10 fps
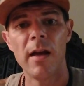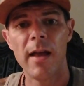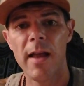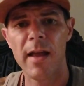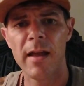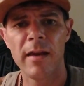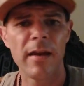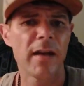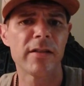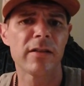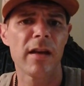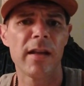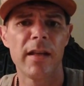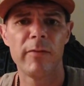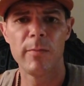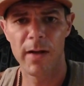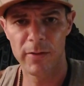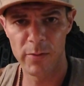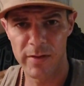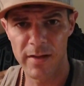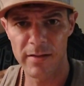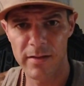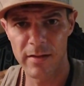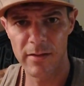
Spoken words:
And I just thought I'd give you my 2 cents.